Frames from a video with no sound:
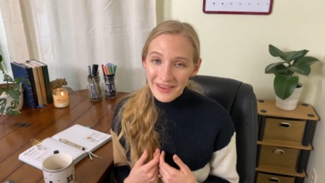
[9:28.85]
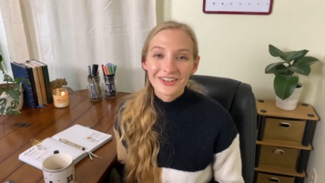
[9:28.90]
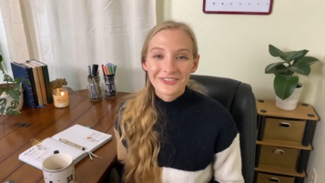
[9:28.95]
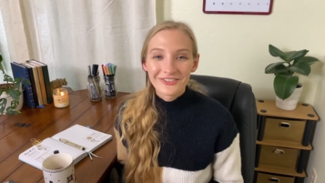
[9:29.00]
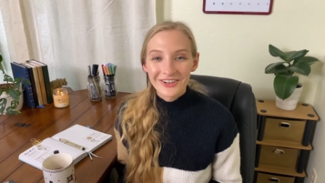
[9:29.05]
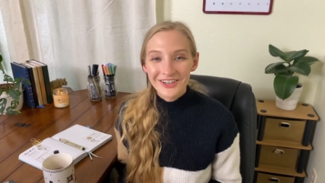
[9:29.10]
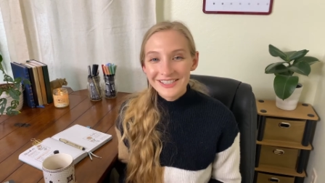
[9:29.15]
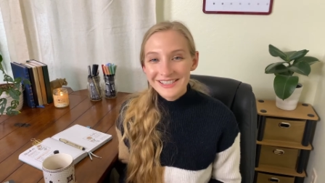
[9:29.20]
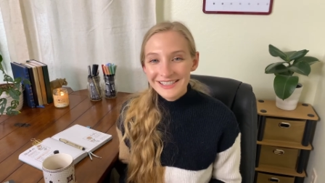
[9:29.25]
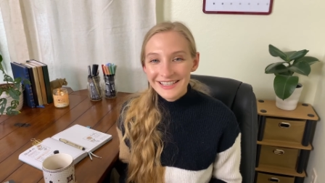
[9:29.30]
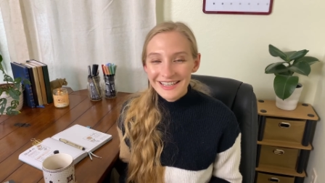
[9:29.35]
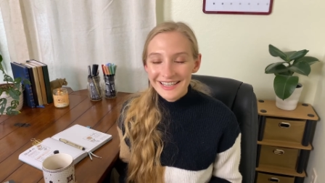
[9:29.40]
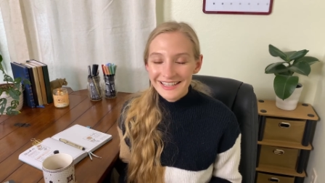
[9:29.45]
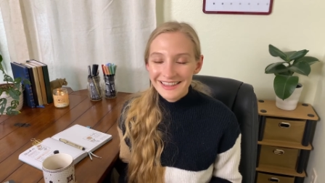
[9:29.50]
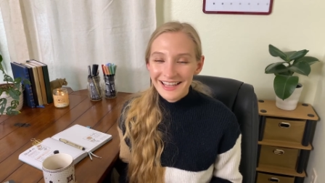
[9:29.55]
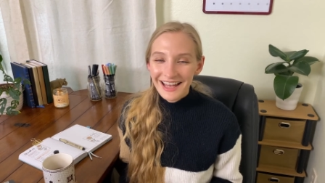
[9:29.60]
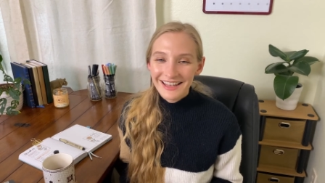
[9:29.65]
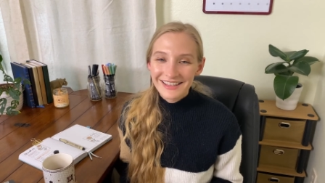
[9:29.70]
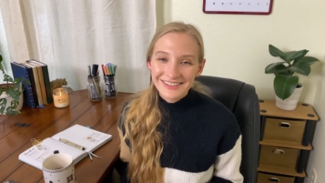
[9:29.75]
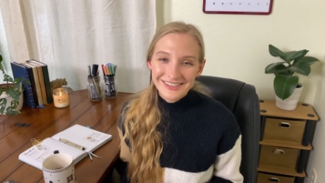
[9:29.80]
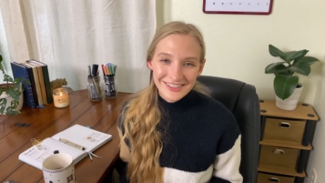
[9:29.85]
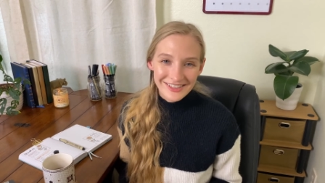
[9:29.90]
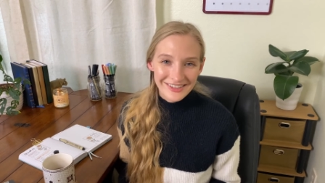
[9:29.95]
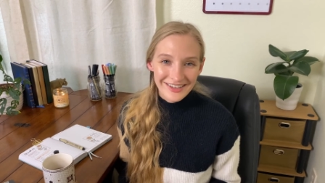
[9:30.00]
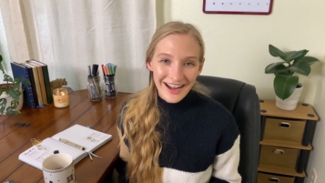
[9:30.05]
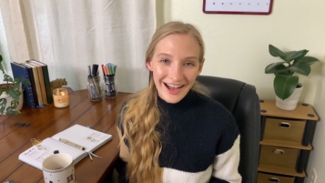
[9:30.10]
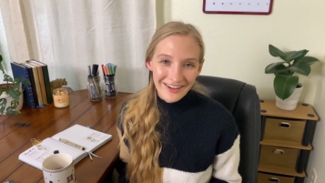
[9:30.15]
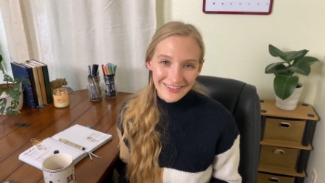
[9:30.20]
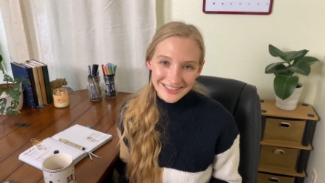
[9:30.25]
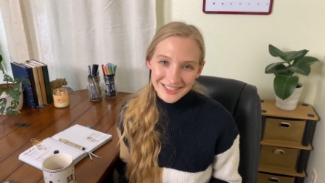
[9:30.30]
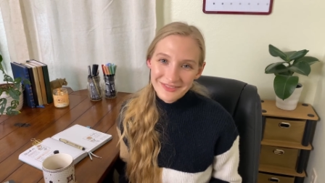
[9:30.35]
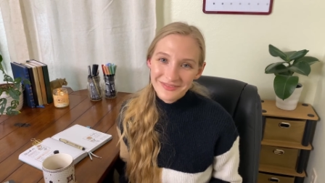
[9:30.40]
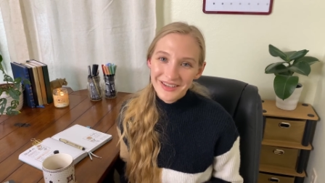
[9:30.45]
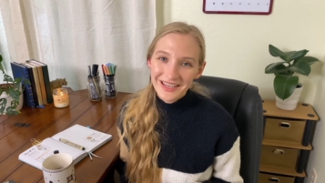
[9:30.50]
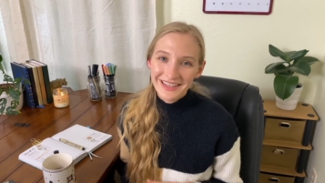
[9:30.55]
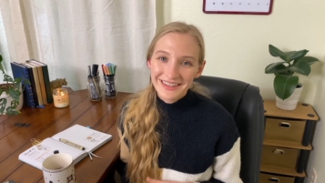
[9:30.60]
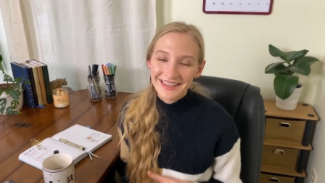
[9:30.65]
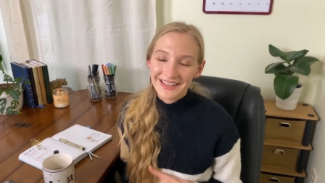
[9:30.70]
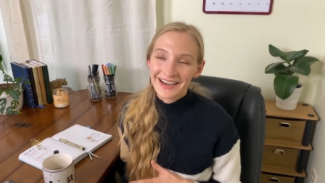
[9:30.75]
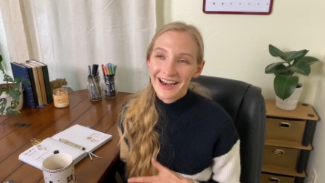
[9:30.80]
The first thing that stood out to
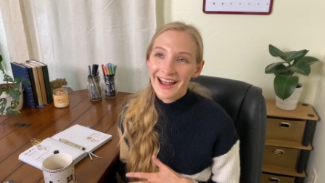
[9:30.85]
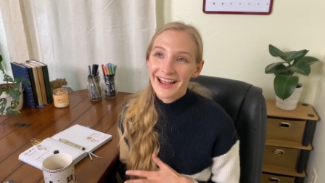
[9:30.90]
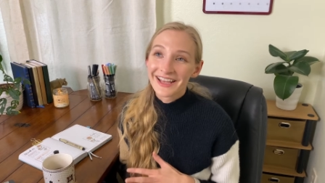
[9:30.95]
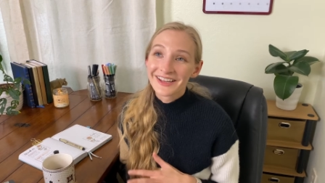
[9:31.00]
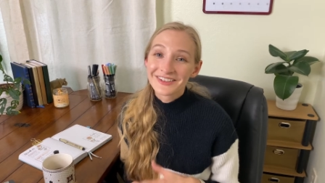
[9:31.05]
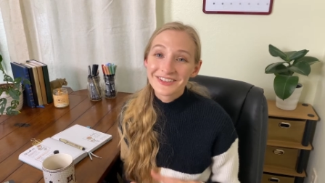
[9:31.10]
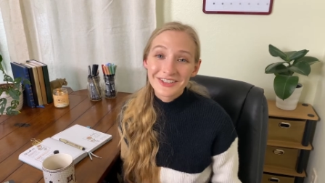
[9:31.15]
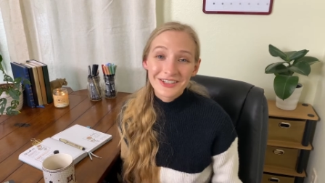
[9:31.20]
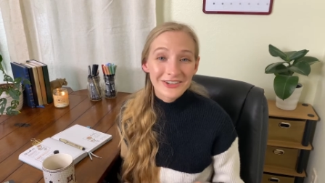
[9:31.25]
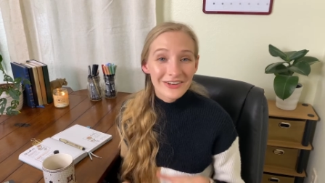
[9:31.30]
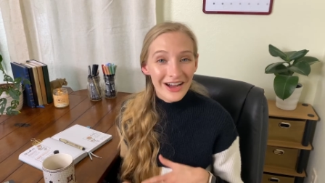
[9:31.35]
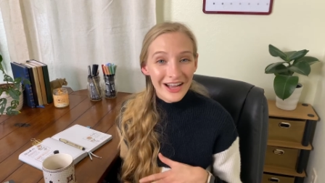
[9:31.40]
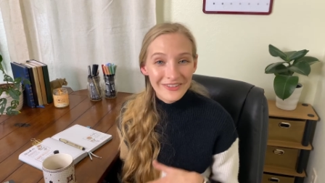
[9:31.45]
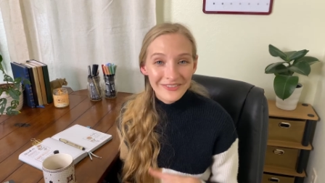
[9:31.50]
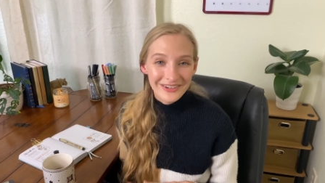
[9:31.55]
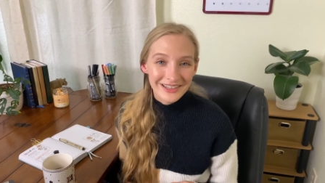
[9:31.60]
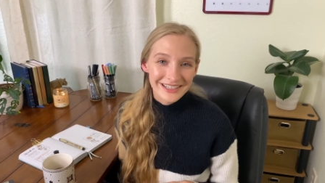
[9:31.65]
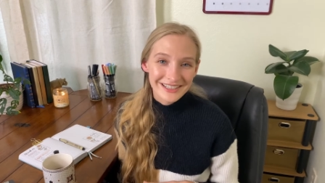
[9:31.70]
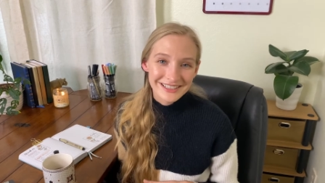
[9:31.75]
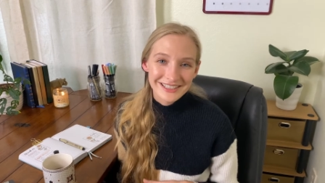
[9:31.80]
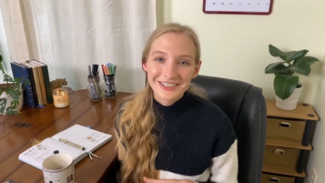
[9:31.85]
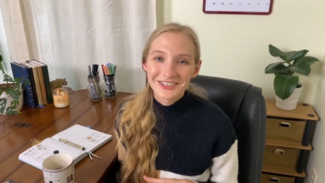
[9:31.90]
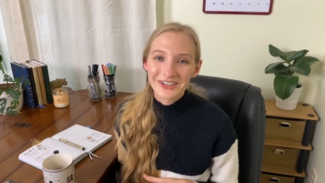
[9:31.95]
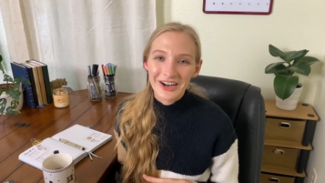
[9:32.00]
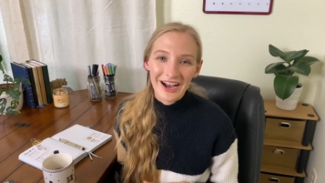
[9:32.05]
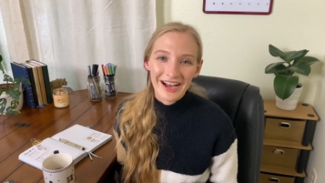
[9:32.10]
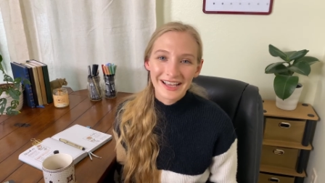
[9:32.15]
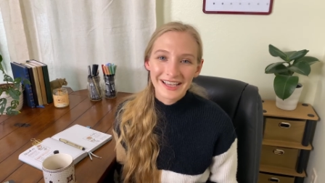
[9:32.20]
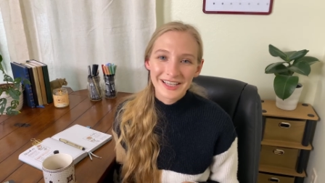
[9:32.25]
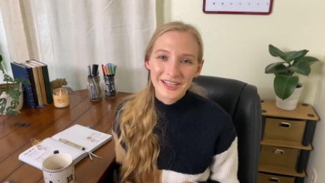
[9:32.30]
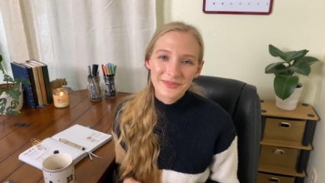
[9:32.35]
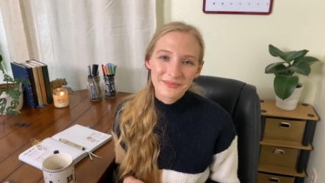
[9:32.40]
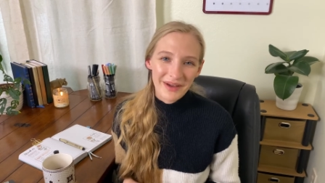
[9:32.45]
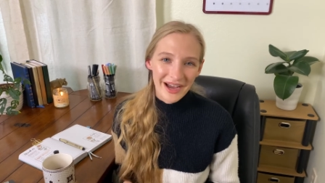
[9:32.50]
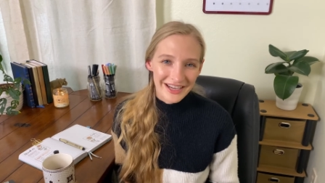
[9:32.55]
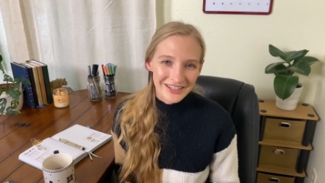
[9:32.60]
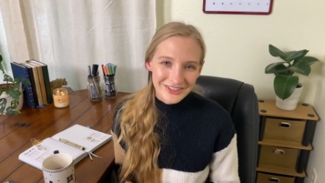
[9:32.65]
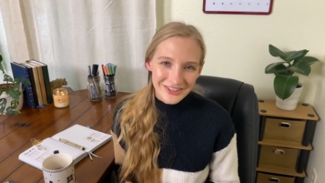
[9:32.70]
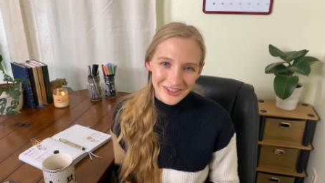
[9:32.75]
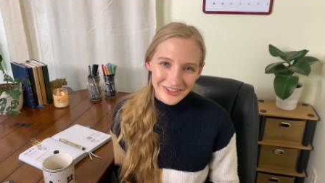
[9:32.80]
me that I knew I wanted to try in
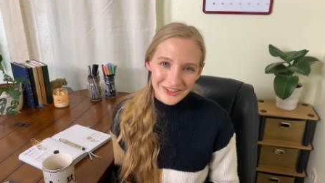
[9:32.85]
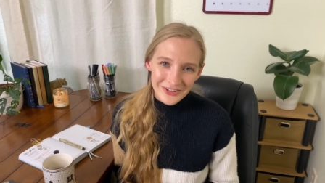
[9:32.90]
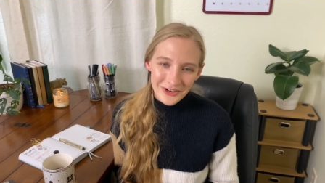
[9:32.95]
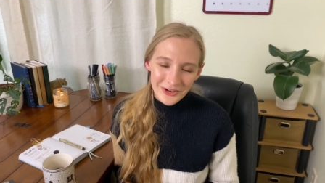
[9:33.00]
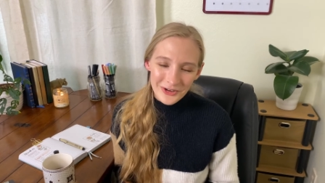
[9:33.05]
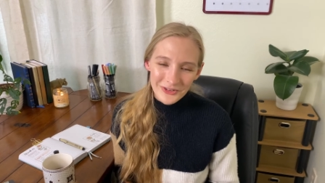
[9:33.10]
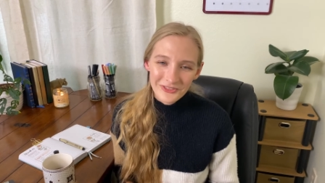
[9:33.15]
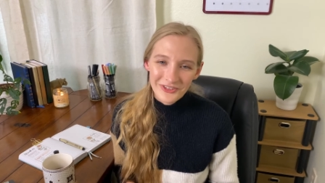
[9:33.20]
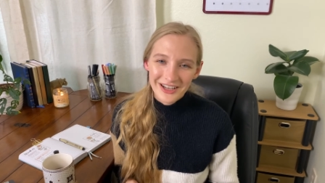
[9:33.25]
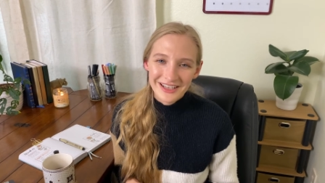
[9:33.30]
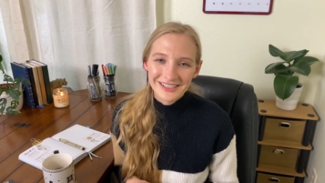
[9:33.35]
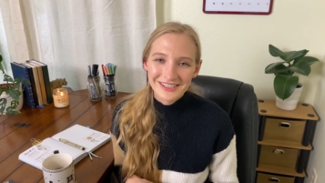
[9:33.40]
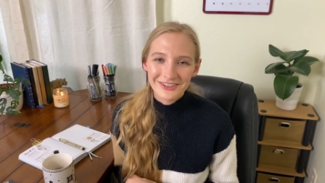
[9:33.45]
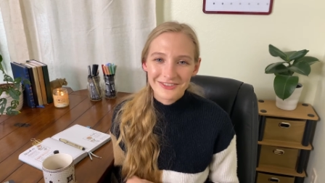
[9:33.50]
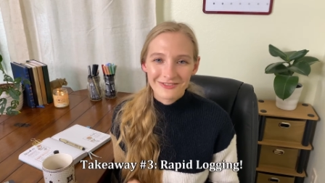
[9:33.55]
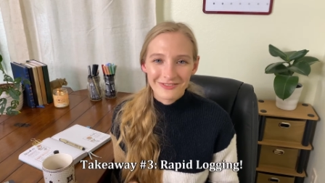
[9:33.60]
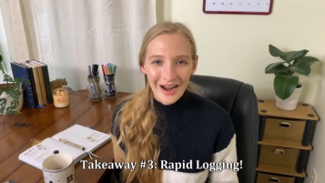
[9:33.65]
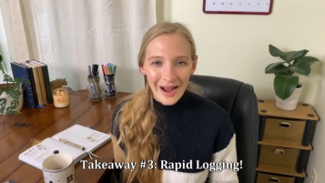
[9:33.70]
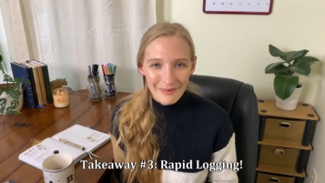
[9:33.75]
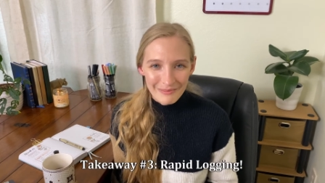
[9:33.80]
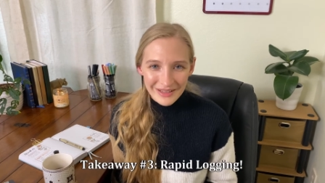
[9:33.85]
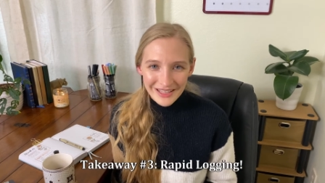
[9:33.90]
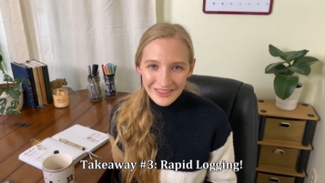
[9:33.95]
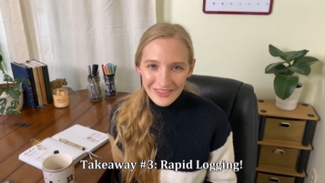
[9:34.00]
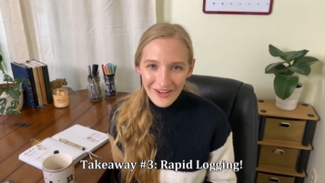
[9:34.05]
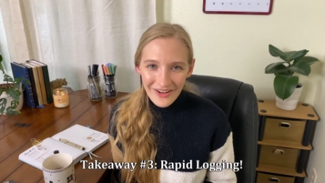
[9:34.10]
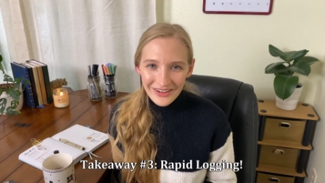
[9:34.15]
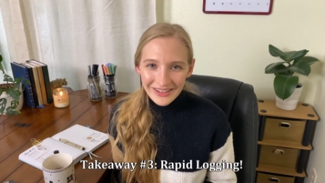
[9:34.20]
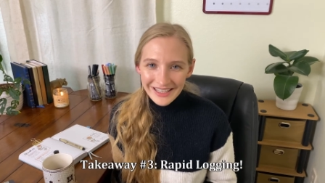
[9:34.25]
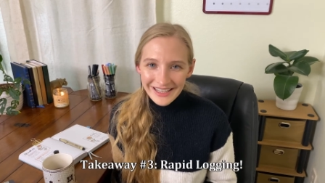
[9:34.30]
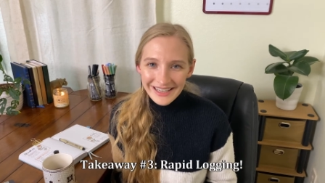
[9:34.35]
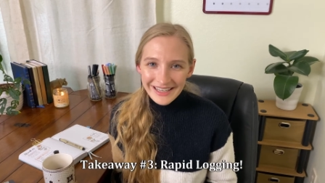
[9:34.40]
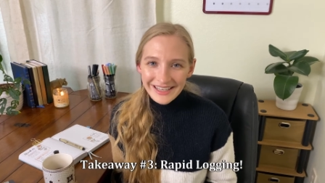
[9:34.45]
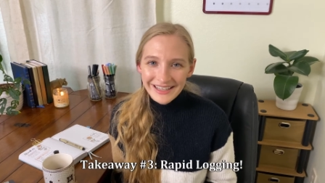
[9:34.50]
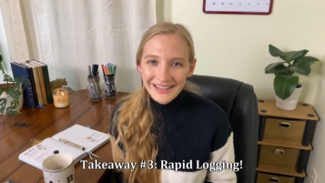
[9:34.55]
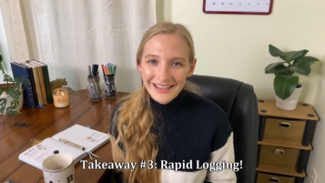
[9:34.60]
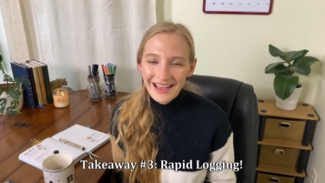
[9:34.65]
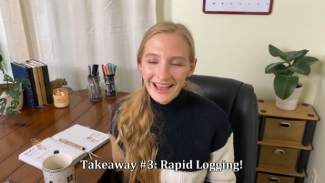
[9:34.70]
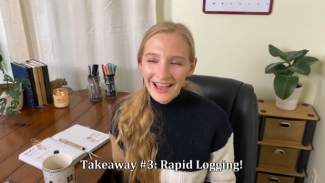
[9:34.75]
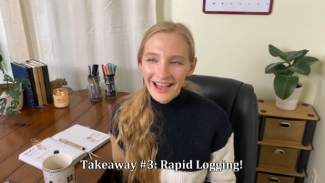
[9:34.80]
my journal was rapid
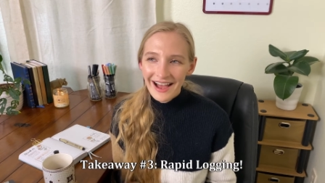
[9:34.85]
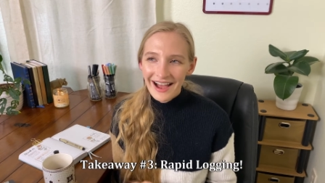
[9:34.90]
logging.